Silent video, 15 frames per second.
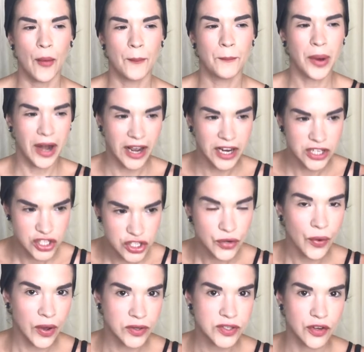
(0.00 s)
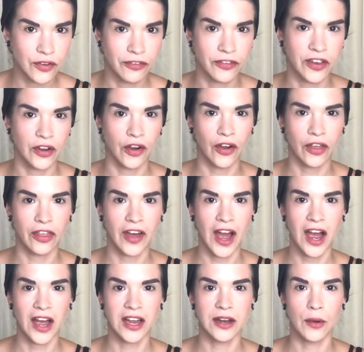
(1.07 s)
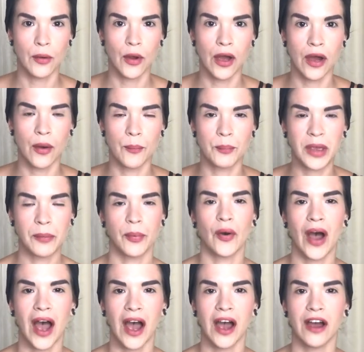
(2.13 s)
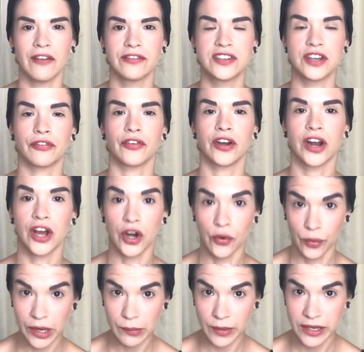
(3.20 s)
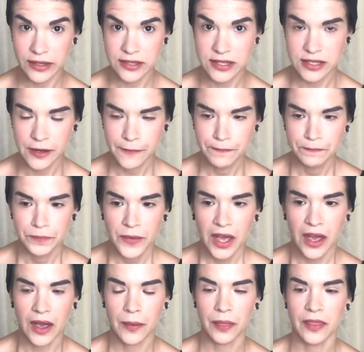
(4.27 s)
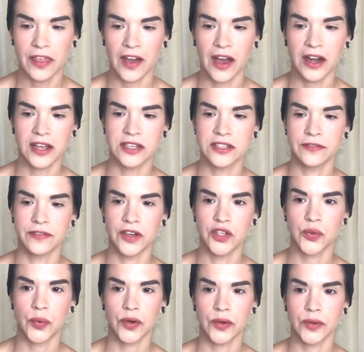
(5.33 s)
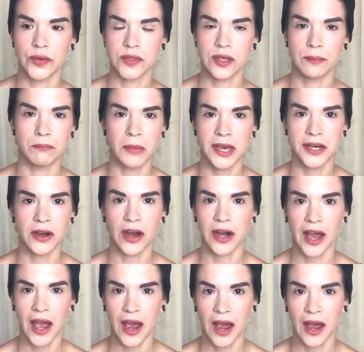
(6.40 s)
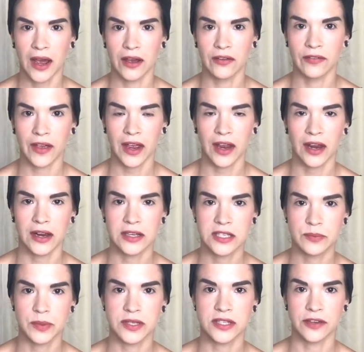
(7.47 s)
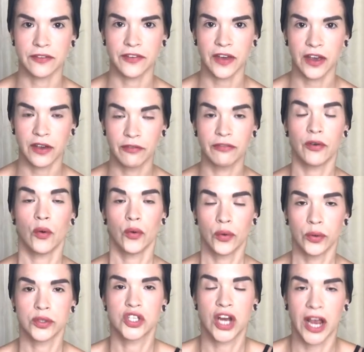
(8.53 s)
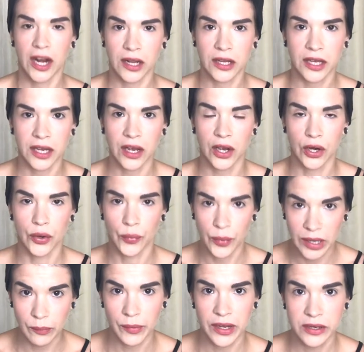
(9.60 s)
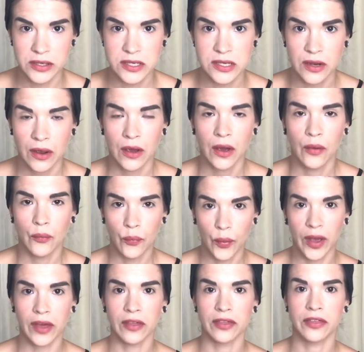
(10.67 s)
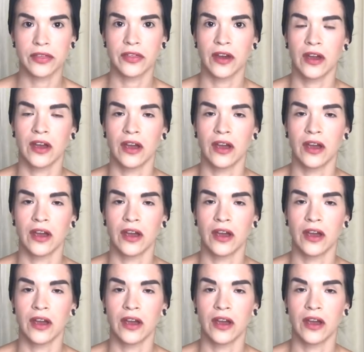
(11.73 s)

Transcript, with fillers: but I do also feel that people have different agreements and that individuals may not have a specific vocal channeling agreement with